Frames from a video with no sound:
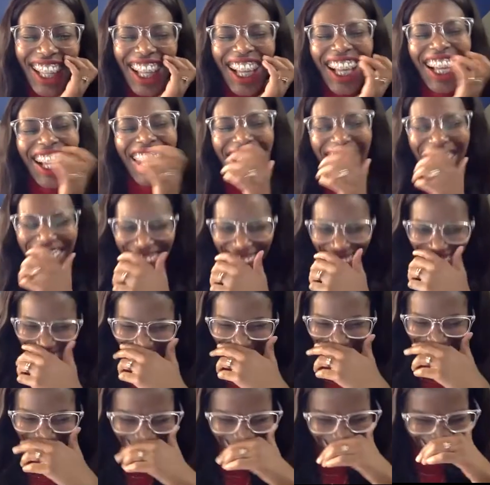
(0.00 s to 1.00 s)

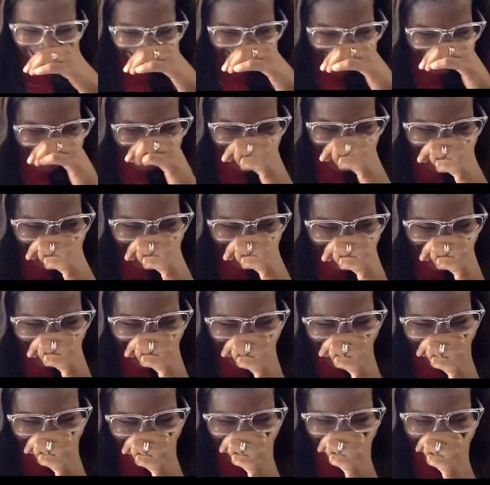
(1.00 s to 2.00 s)

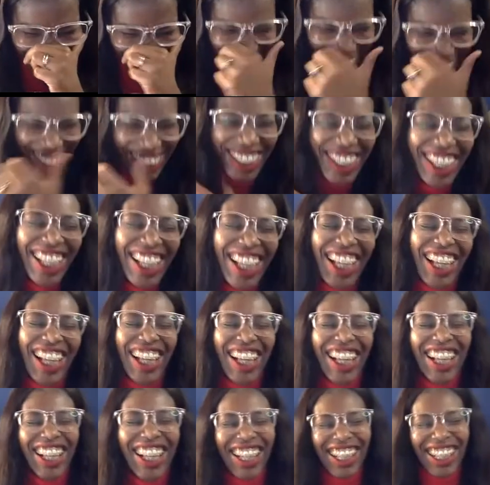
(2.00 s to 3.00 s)

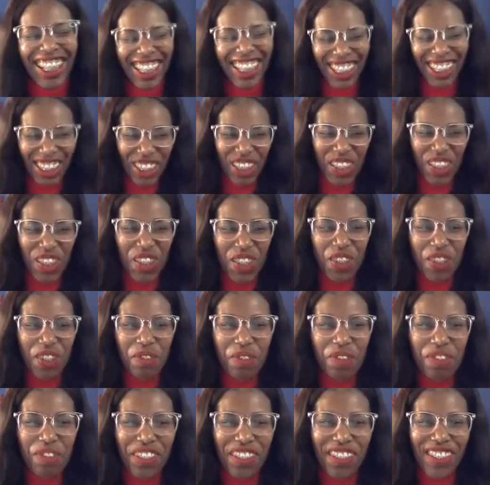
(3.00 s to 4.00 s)

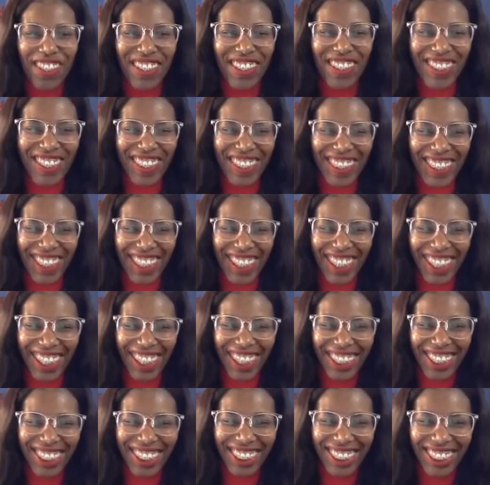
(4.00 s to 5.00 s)

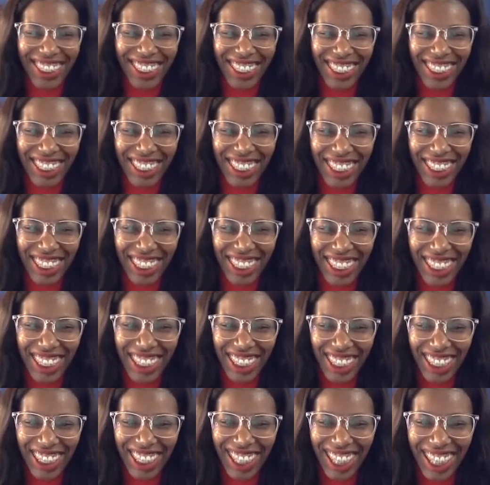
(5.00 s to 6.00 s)

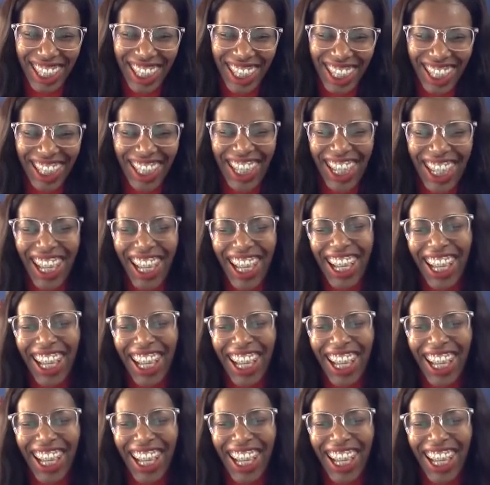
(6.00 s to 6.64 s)
This person isn't speaking.